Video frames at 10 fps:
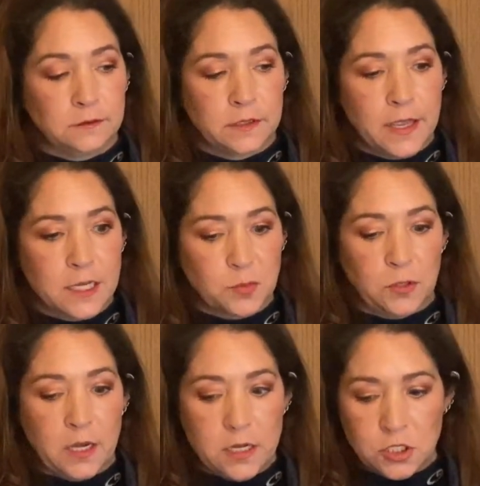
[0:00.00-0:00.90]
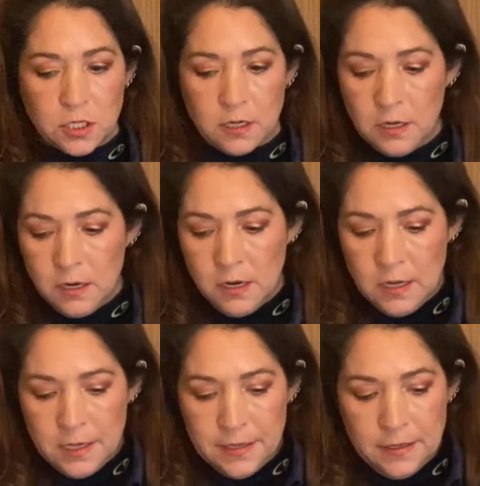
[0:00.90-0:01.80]
explanation.
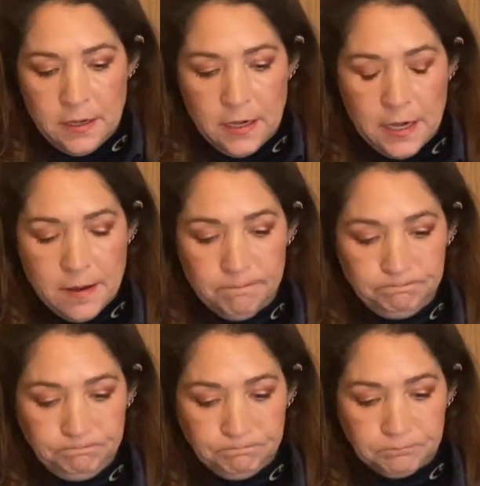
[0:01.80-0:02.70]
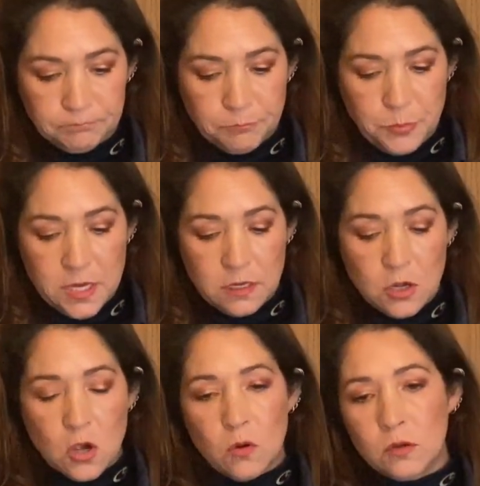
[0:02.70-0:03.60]
But, you
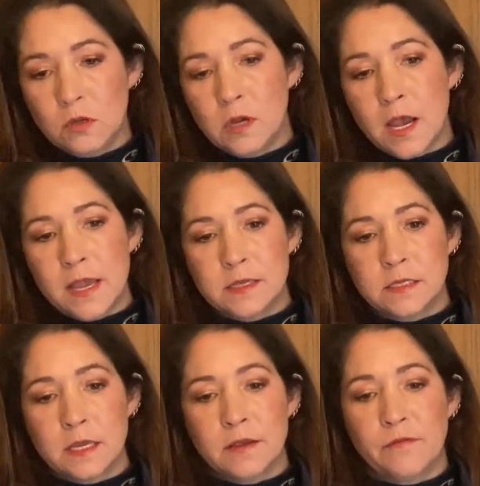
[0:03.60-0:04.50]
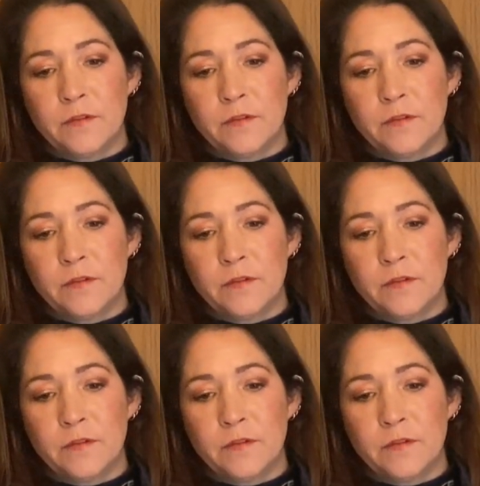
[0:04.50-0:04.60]
know, you guys, if